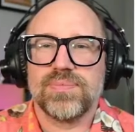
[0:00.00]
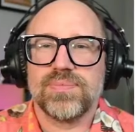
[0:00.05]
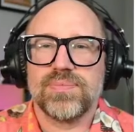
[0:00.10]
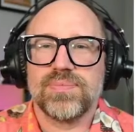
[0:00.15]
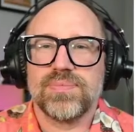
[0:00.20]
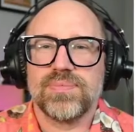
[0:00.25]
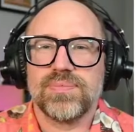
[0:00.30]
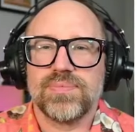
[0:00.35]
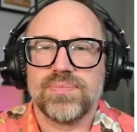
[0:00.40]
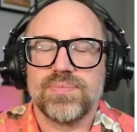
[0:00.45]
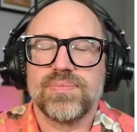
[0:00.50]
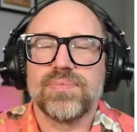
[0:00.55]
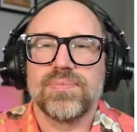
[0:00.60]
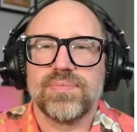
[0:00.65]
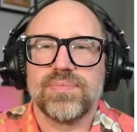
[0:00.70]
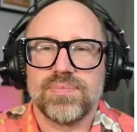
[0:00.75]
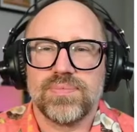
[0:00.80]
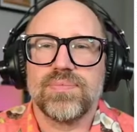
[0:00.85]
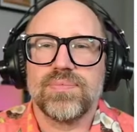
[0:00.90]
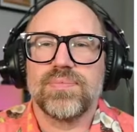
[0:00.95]

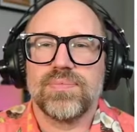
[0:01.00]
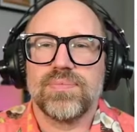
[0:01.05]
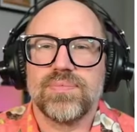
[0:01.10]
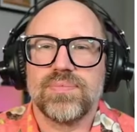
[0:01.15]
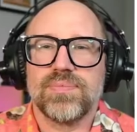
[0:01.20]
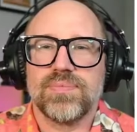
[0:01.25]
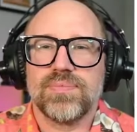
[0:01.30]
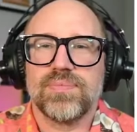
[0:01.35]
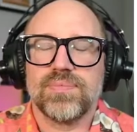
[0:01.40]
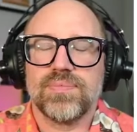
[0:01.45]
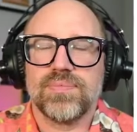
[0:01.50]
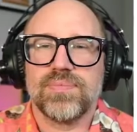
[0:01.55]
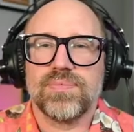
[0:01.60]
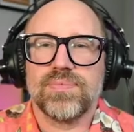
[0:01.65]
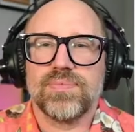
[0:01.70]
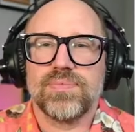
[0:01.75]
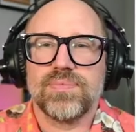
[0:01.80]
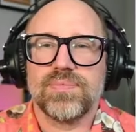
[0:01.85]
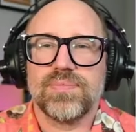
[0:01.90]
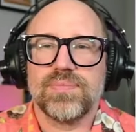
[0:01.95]

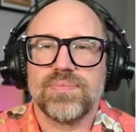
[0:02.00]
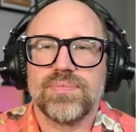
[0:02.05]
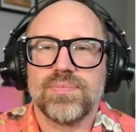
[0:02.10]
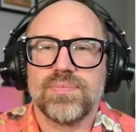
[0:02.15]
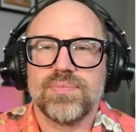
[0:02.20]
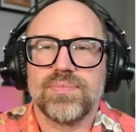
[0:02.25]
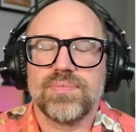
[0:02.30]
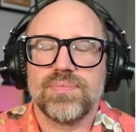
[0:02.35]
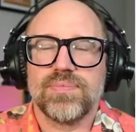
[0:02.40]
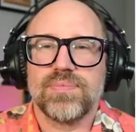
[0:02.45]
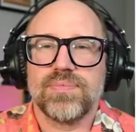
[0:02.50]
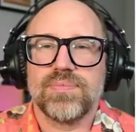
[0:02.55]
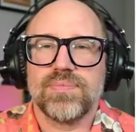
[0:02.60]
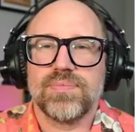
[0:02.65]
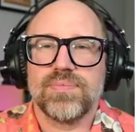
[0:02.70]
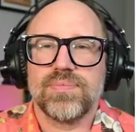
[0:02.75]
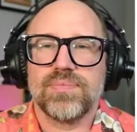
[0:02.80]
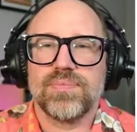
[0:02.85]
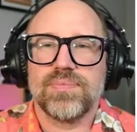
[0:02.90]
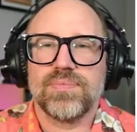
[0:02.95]

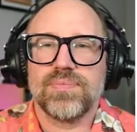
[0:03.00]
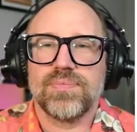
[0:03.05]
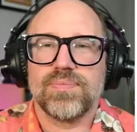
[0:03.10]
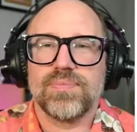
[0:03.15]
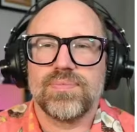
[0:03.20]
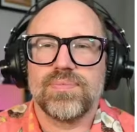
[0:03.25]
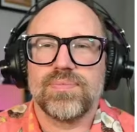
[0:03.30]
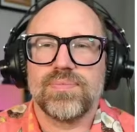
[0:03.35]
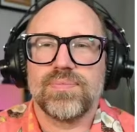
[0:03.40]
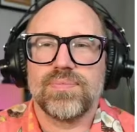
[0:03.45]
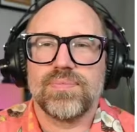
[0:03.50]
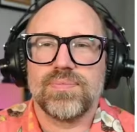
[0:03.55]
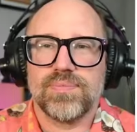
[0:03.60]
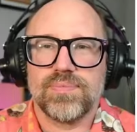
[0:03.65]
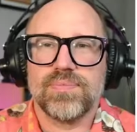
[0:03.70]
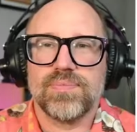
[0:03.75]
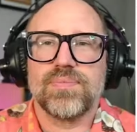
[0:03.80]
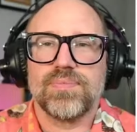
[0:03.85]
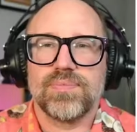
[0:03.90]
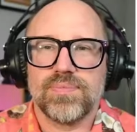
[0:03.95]

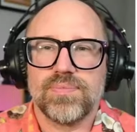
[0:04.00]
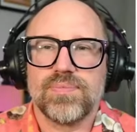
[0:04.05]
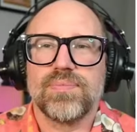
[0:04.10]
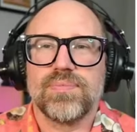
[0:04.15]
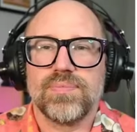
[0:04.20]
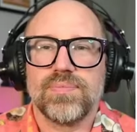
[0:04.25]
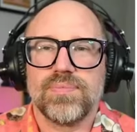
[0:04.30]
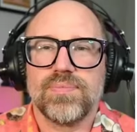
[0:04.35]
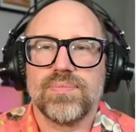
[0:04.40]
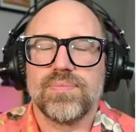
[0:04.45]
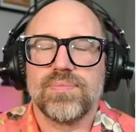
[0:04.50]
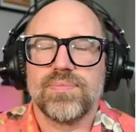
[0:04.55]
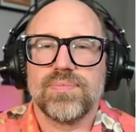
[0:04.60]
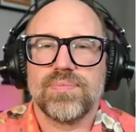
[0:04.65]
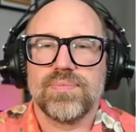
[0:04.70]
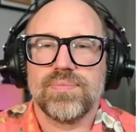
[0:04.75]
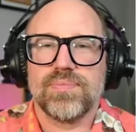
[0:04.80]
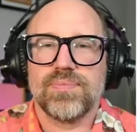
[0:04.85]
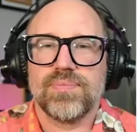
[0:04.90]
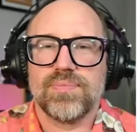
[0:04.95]

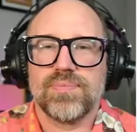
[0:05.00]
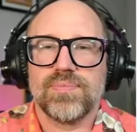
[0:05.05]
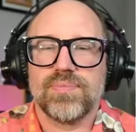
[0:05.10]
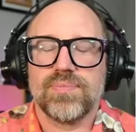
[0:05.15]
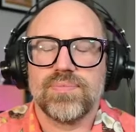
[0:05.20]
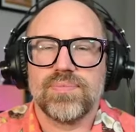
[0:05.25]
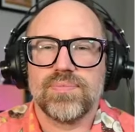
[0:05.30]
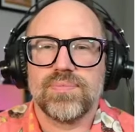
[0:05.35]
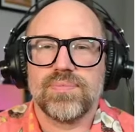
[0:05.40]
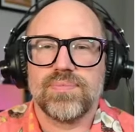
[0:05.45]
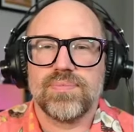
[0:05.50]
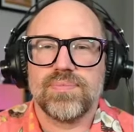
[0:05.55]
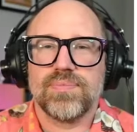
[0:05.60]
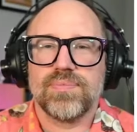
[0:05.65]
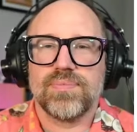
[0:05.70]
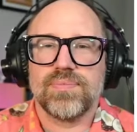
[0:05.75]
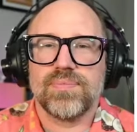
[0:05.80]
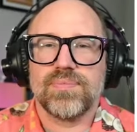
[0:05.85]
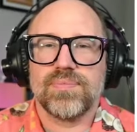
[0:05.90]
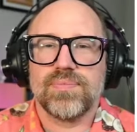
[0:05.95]
No words are spoken by the person on screen.